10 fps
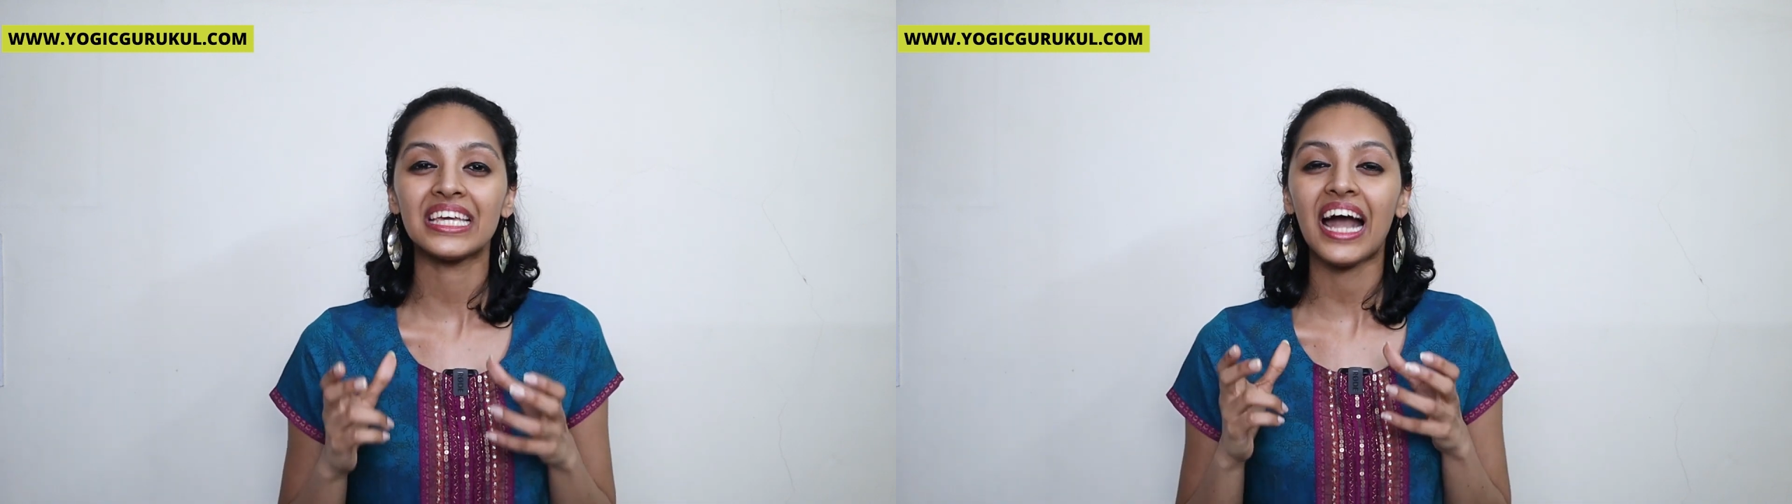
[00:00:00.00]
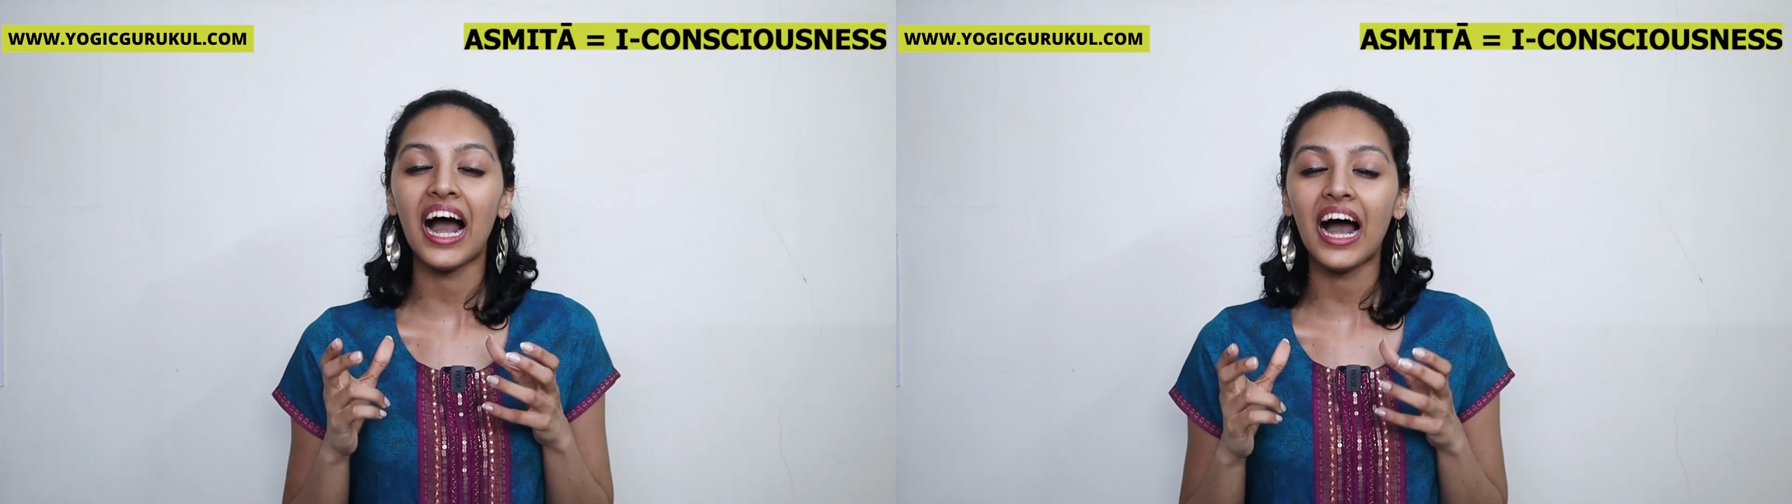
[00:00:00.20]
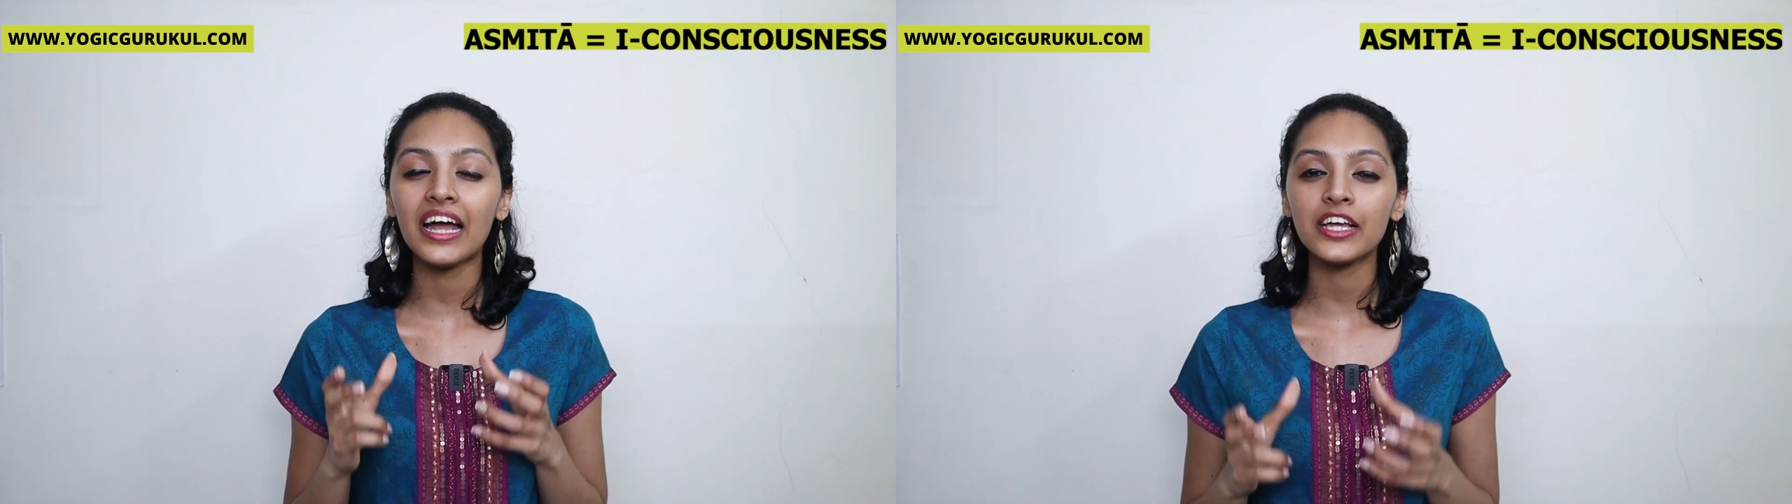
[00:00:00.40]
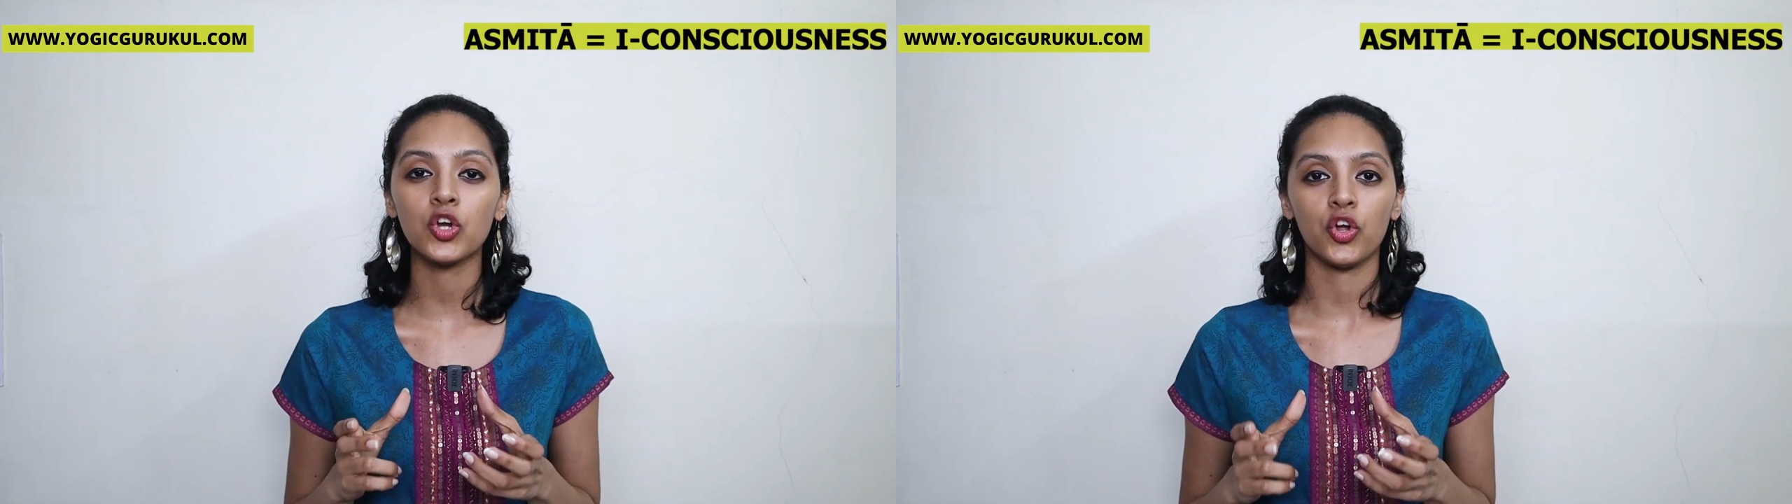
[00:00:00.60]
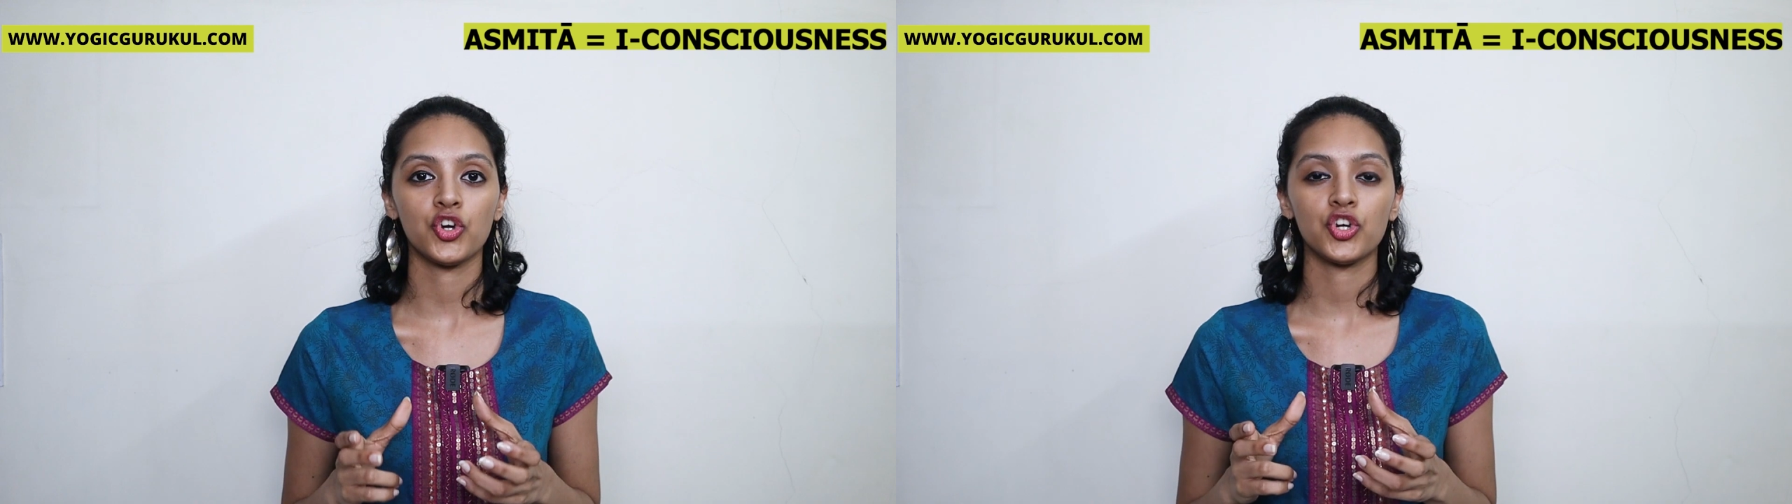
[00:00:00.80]
the I
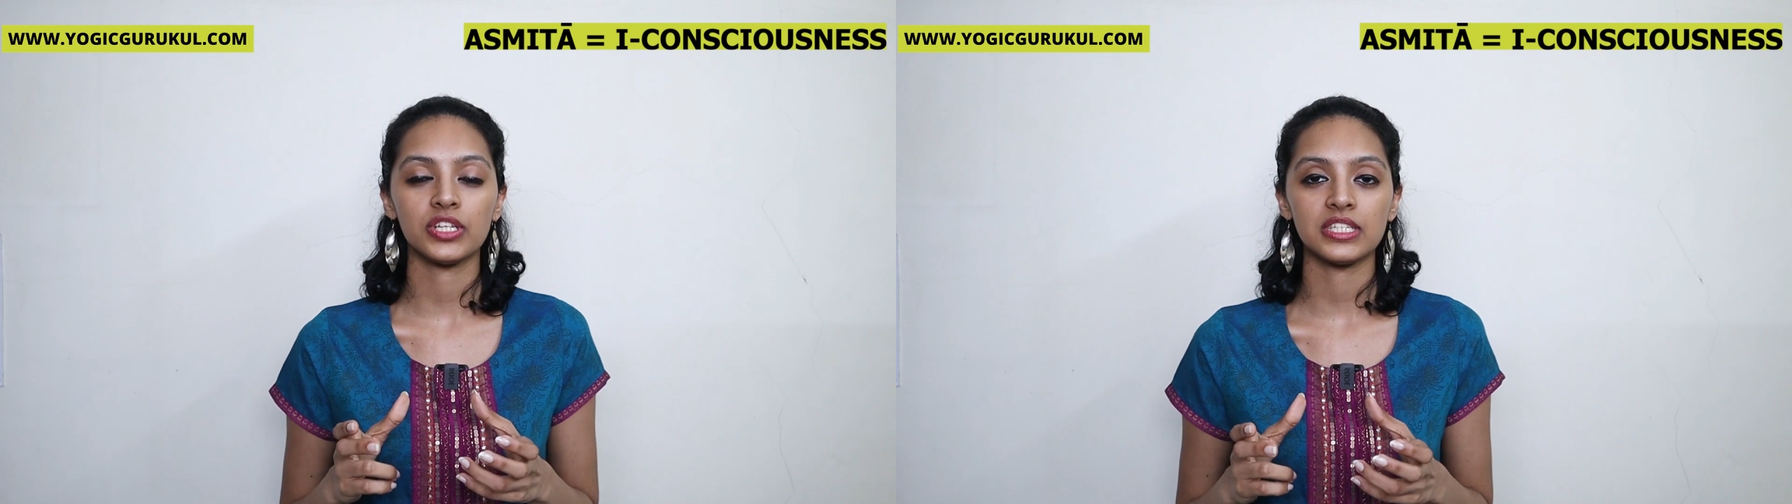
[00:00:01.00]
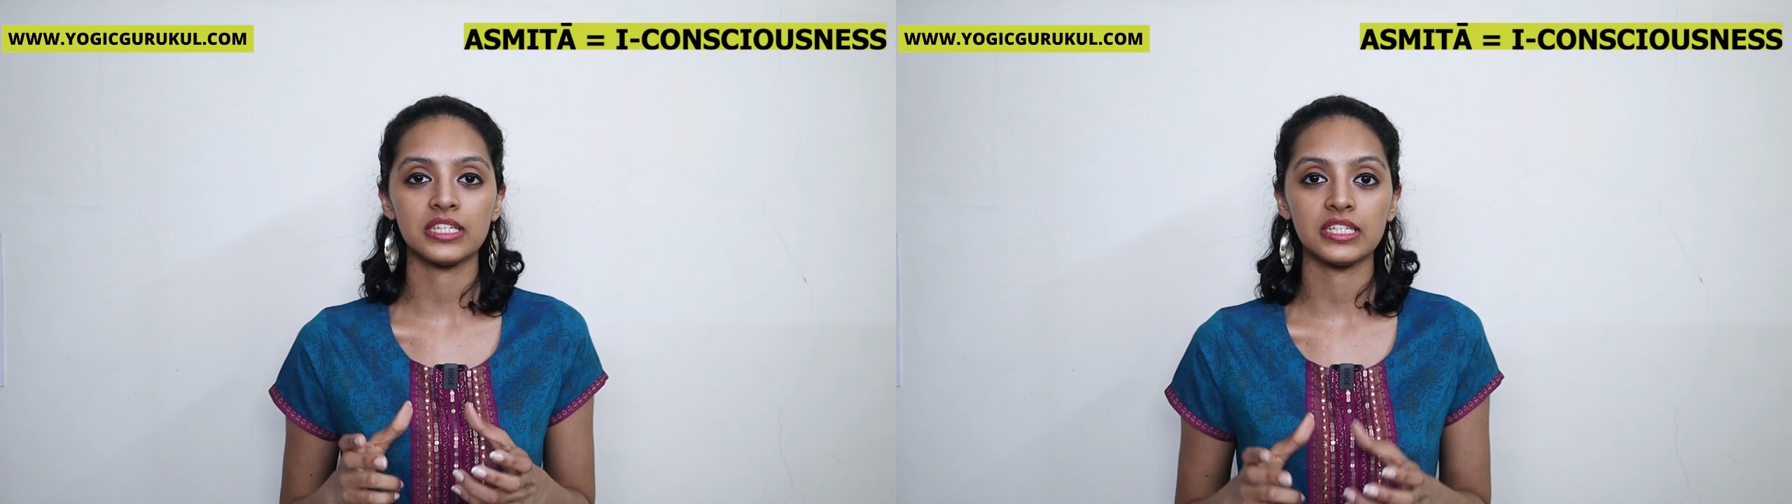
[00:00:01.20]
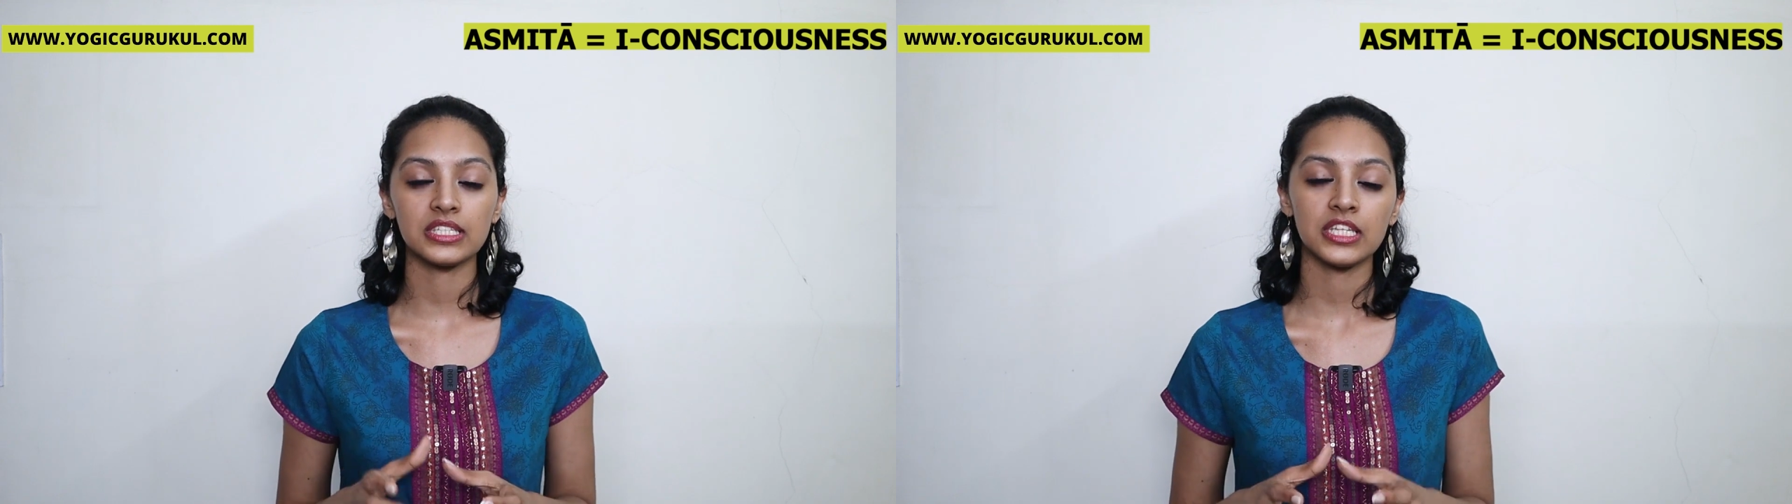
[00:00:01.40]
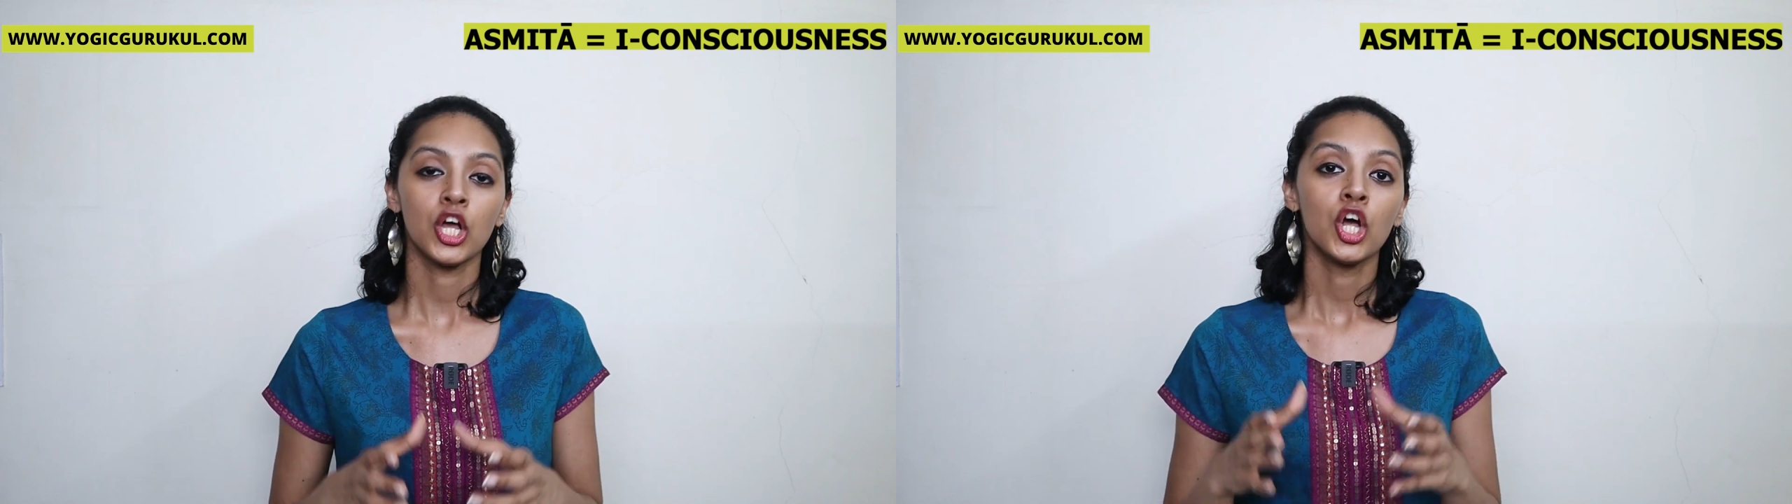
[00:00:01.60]
consciousness,